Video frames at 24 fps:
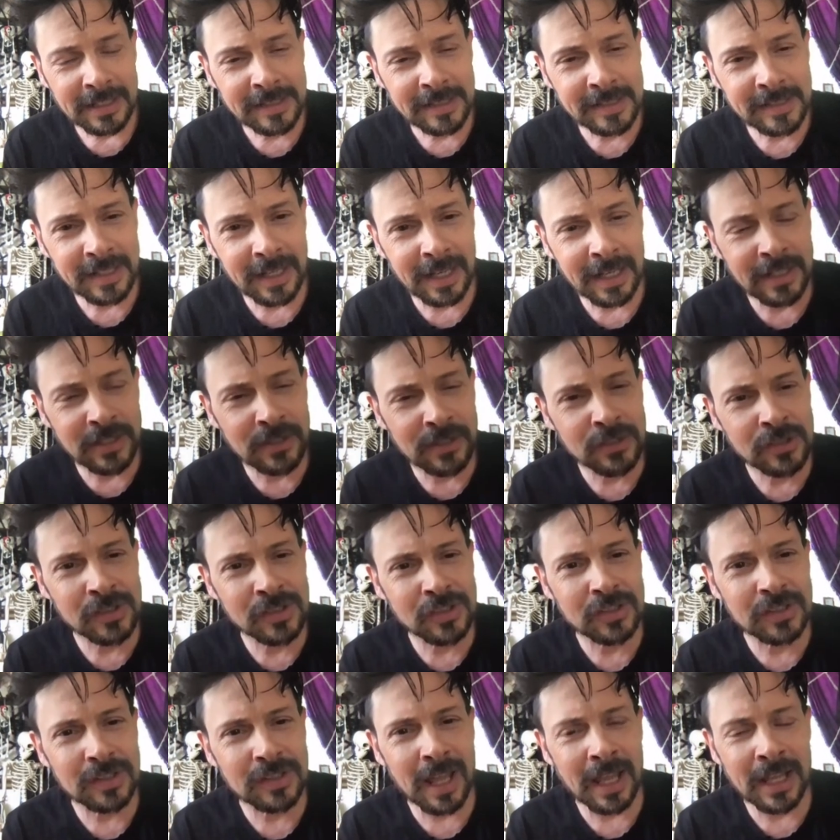I
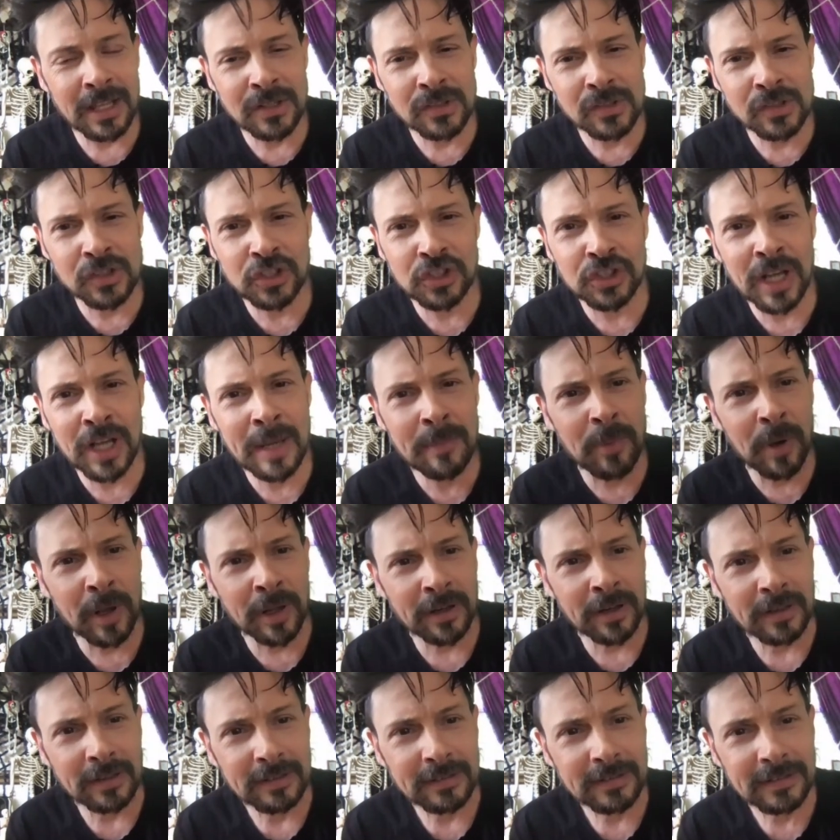use shea
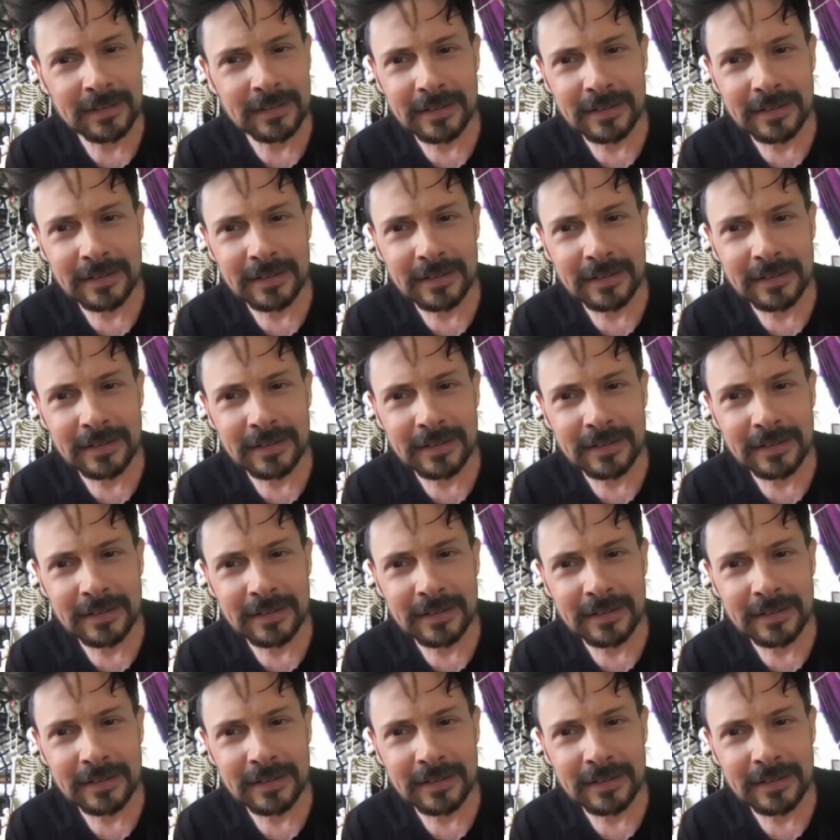butter.